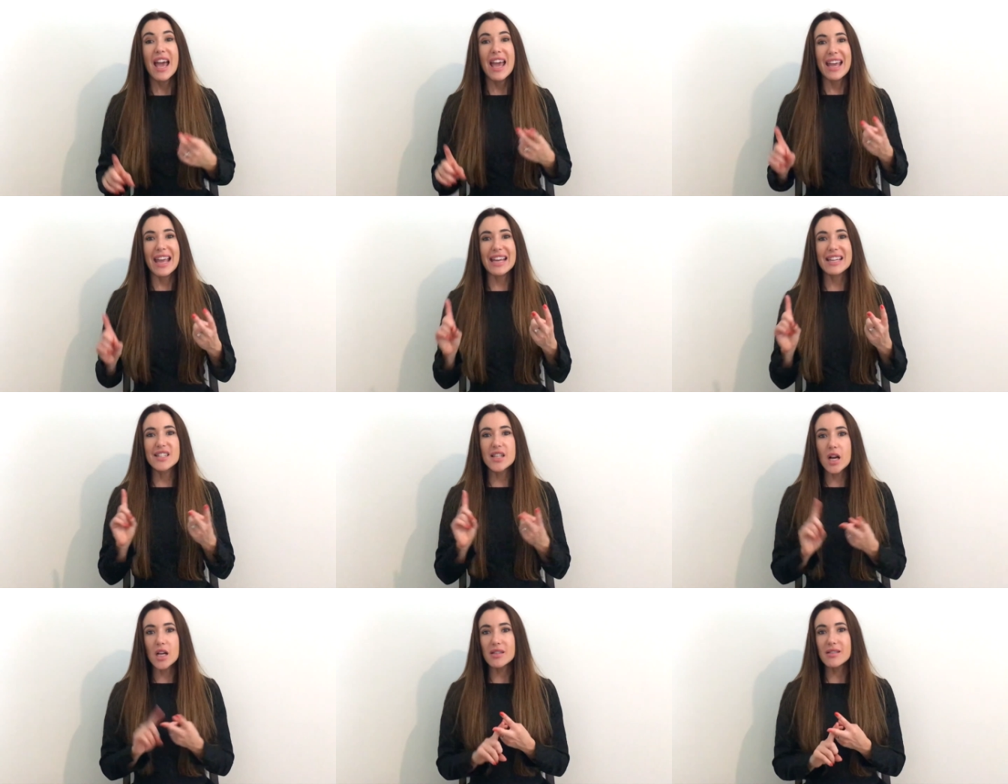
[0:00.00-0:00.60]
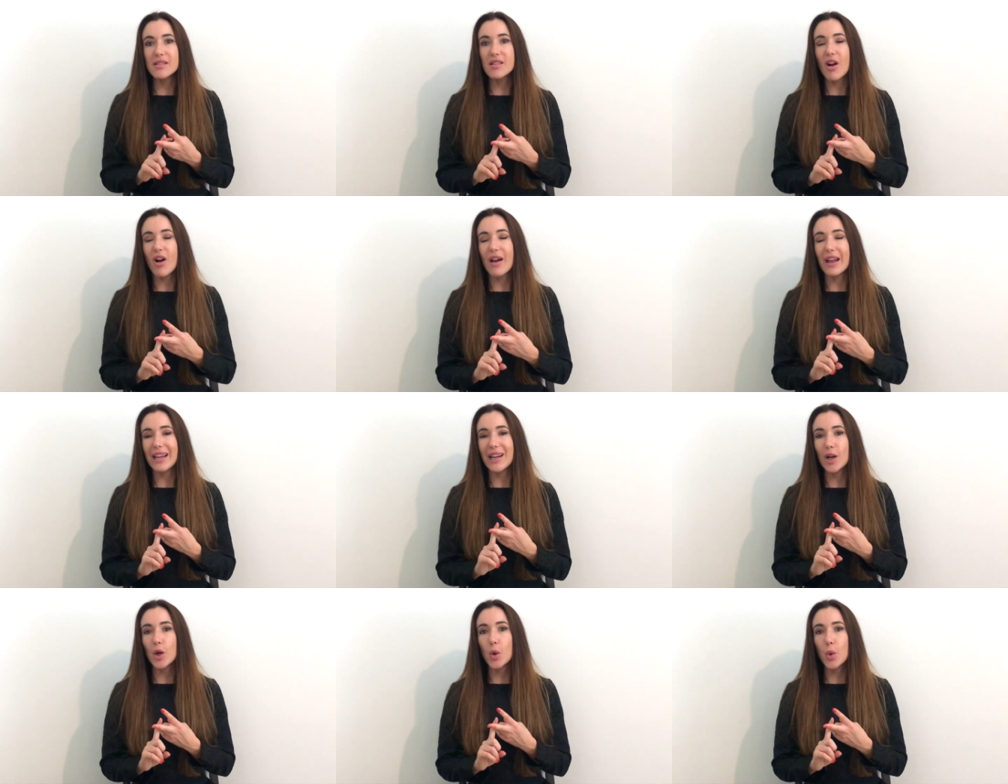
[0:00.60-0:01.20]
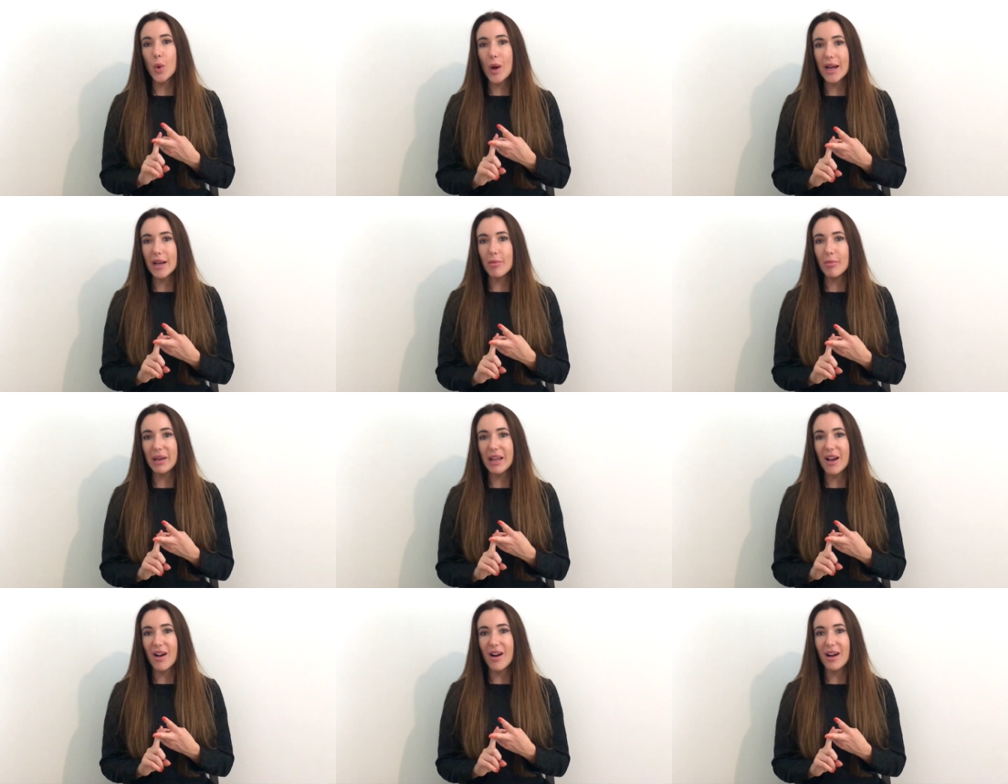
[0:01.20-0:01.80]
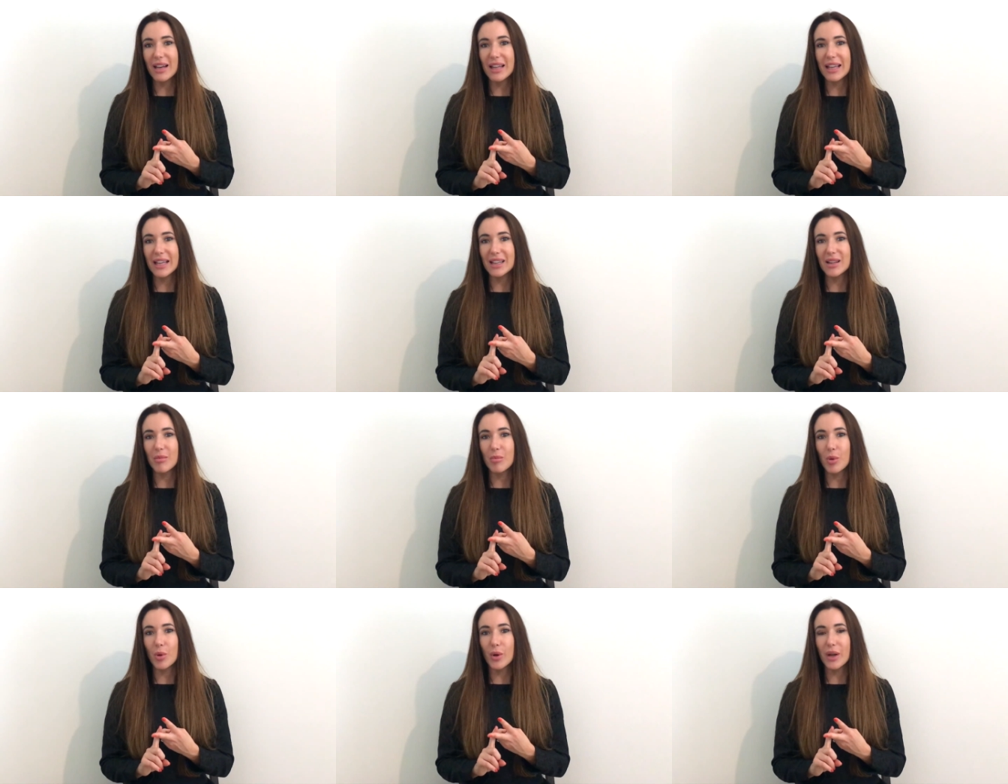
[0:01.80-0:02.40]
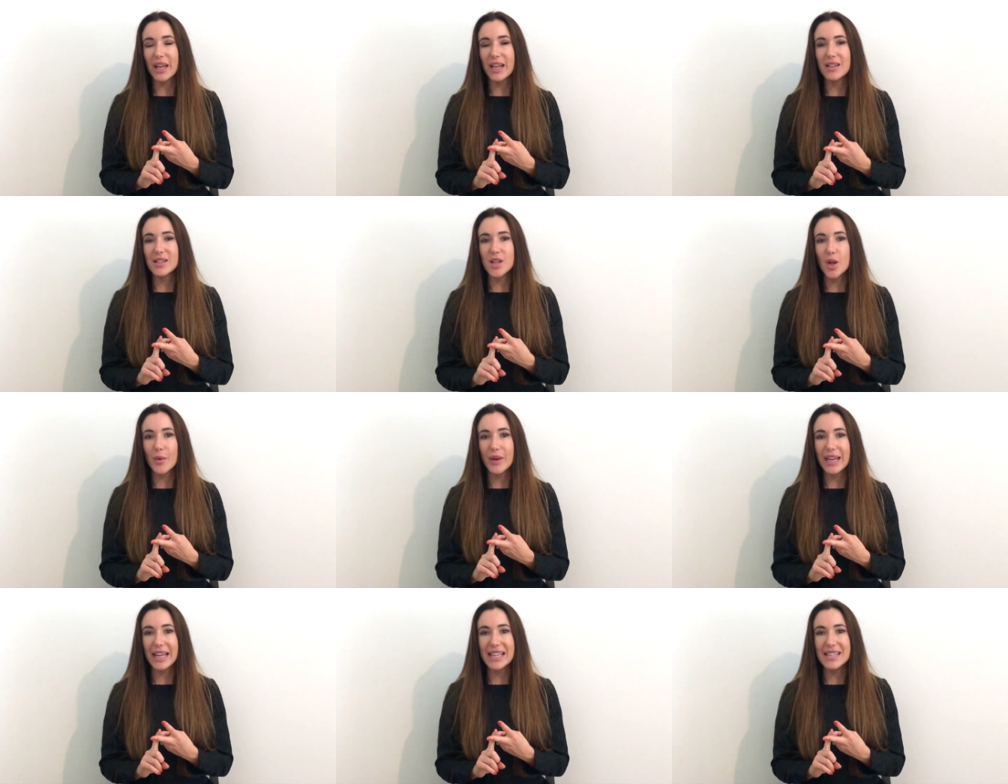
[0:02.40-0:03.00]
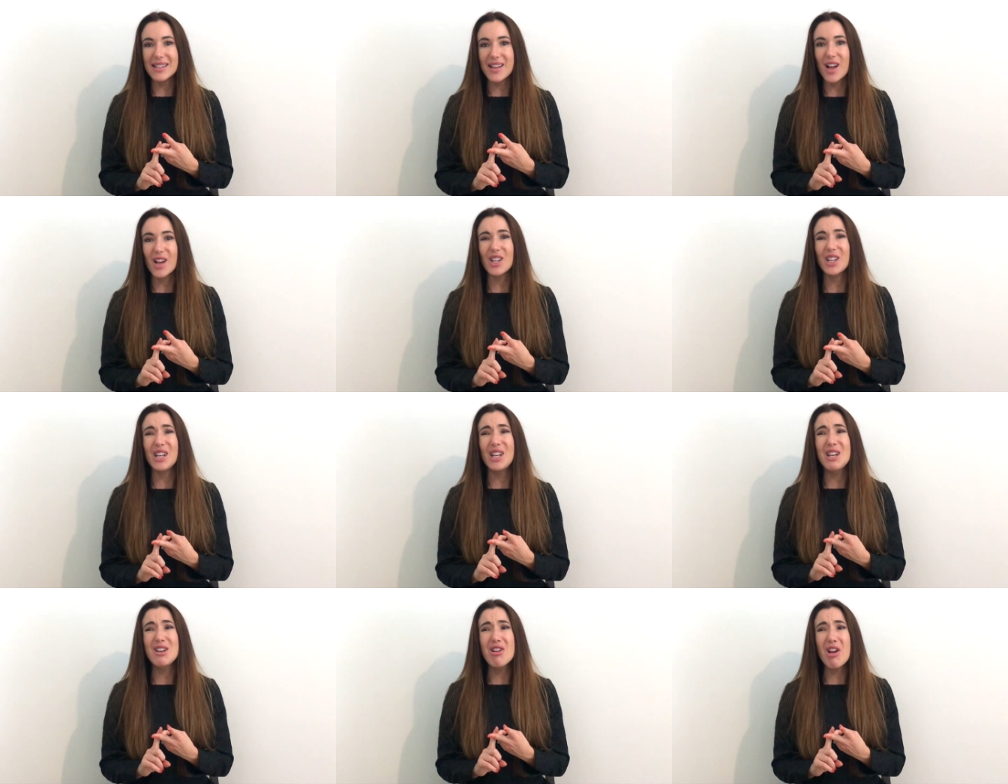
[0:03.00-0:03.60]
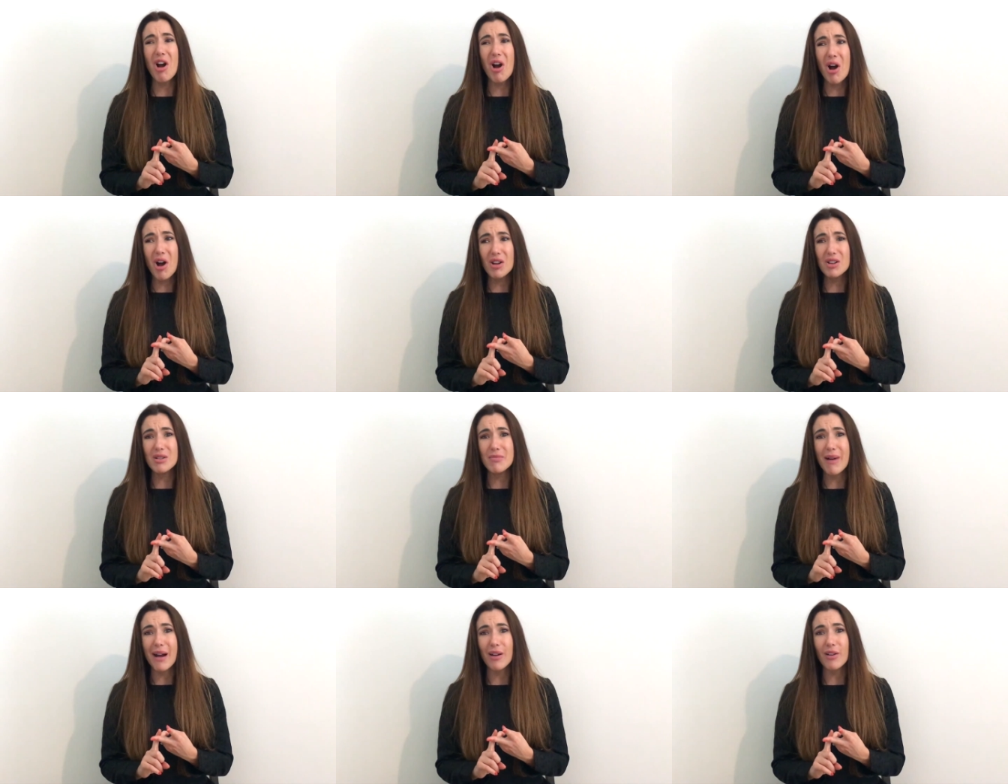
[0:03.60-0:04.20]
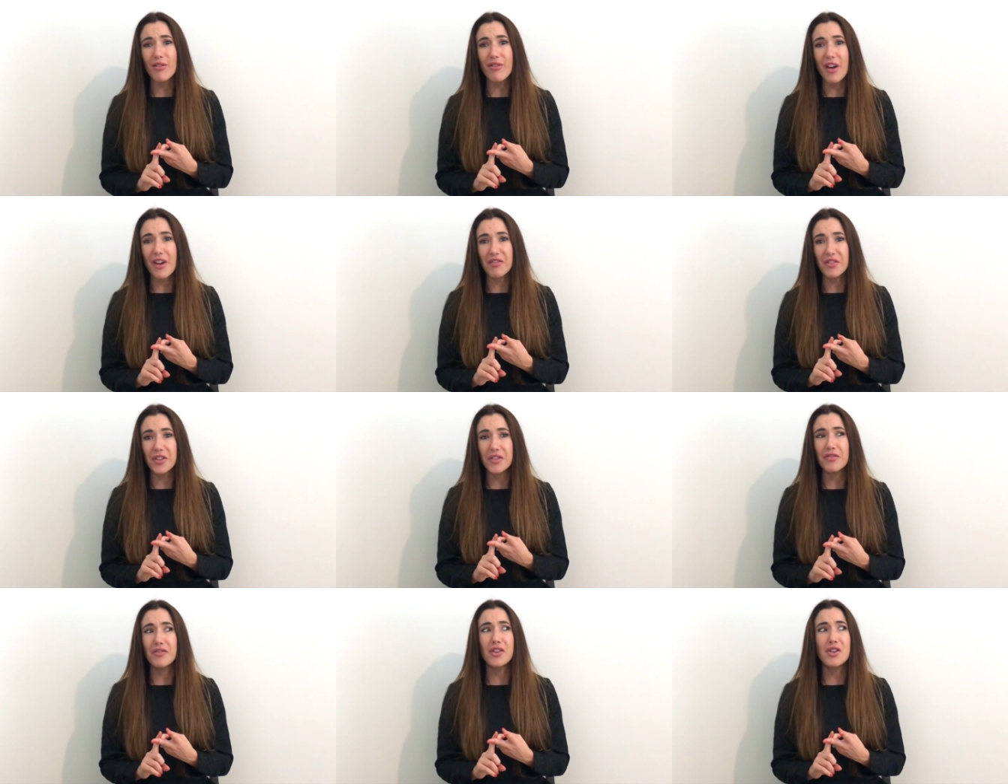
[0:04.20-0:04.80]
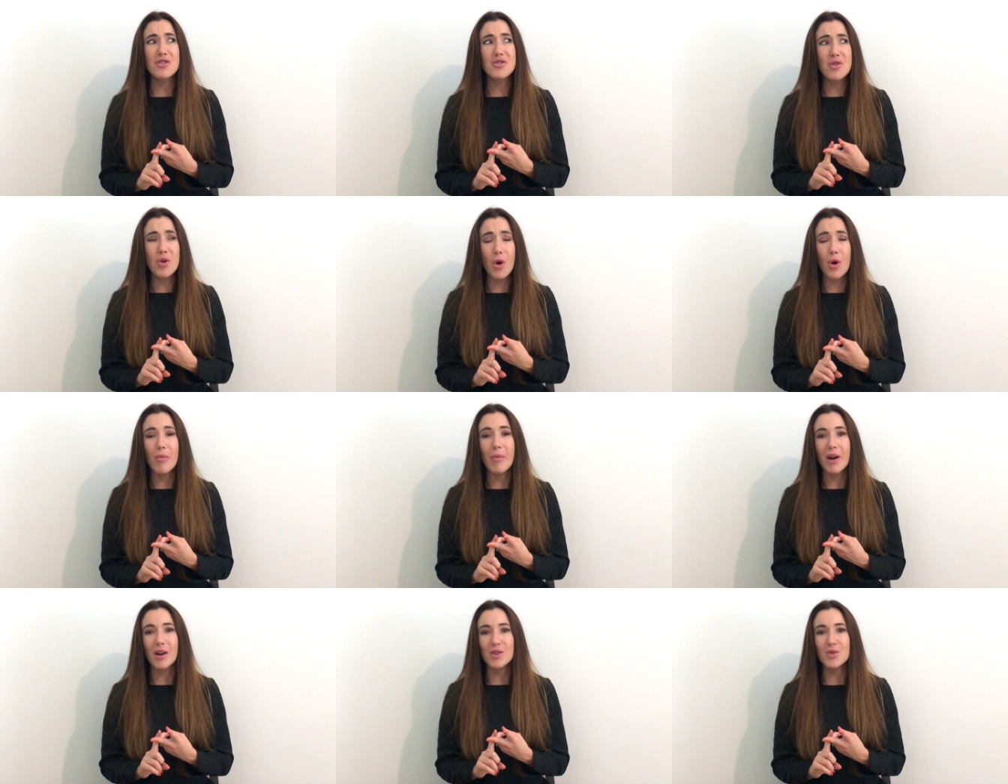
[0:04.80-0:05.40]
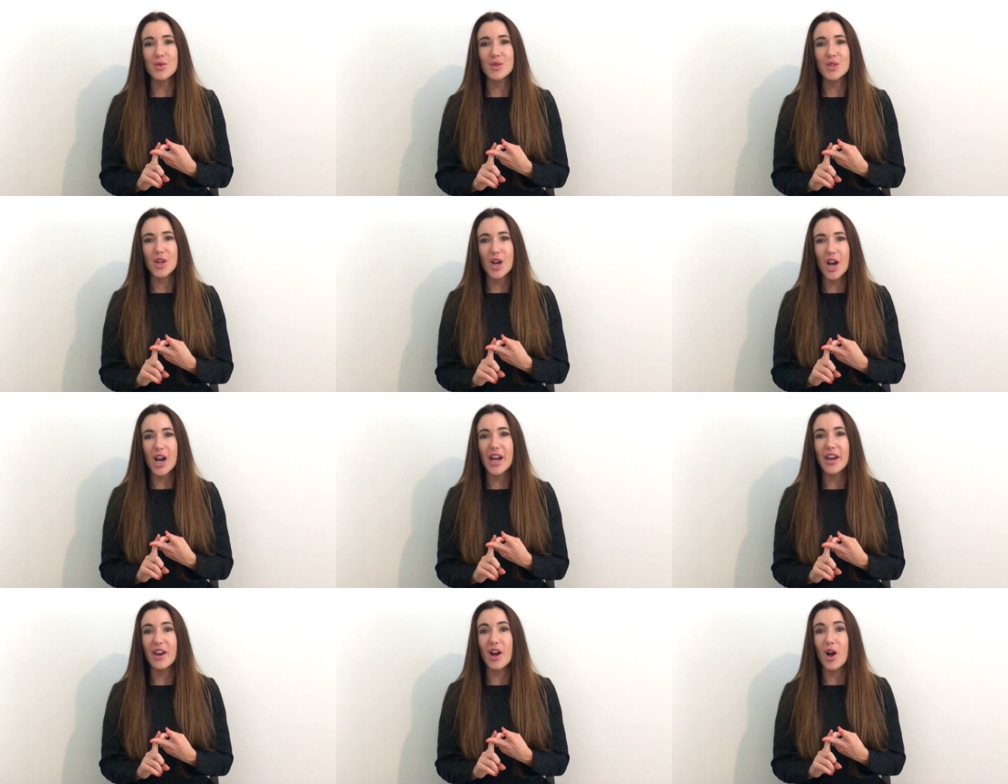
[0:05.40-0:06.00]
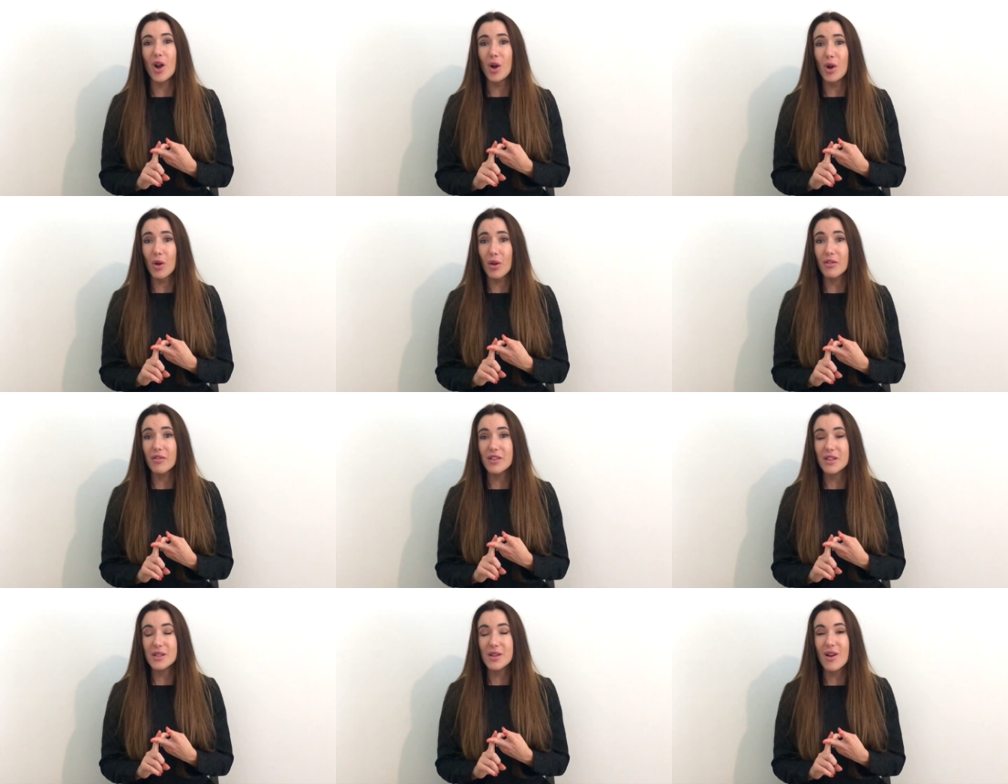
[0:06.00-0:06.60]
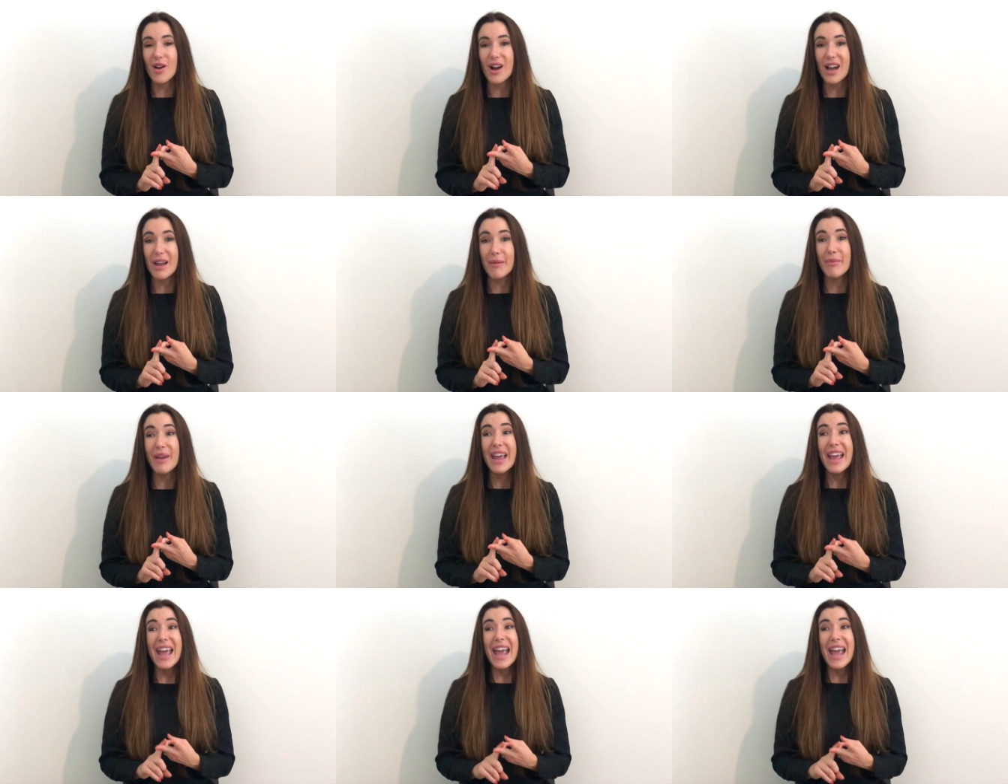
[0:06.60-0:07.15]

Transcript: It does start incredibly early in the morning, so it is a large amount of effort for not much return a lot of the time.